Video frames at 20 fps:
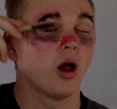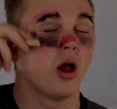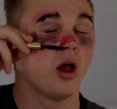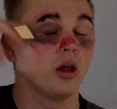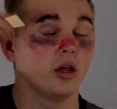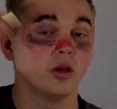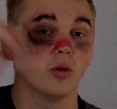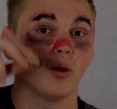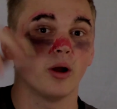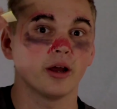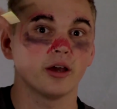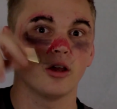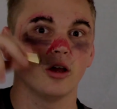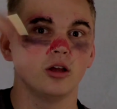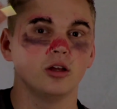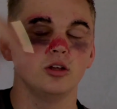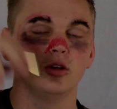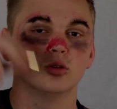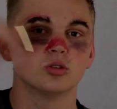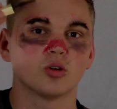You wanna
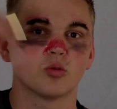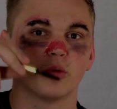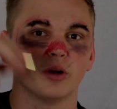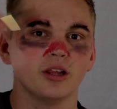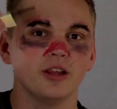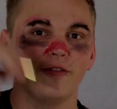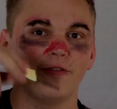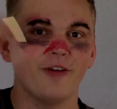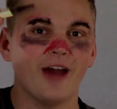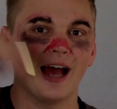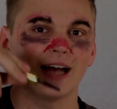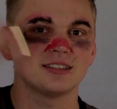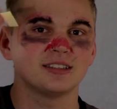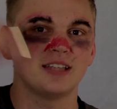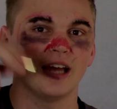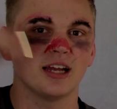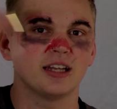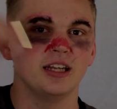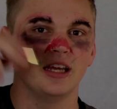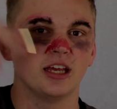use a really fast
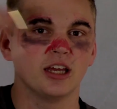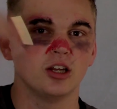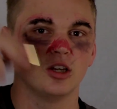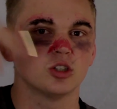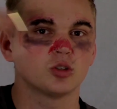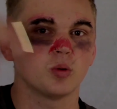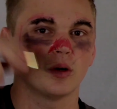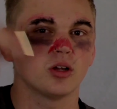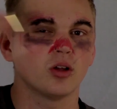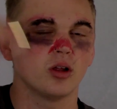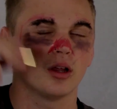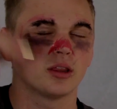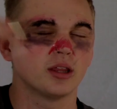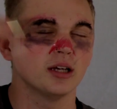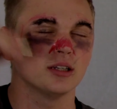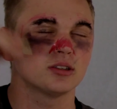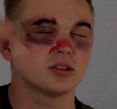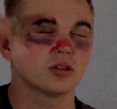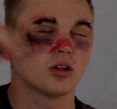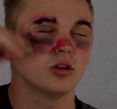technique and you just wanna go like
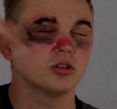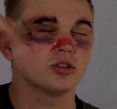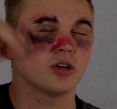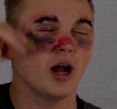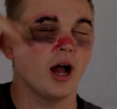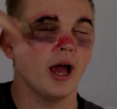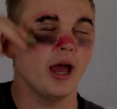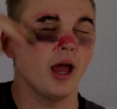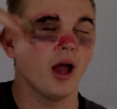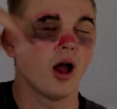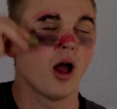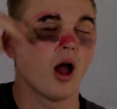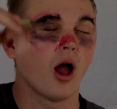this. Close your eye.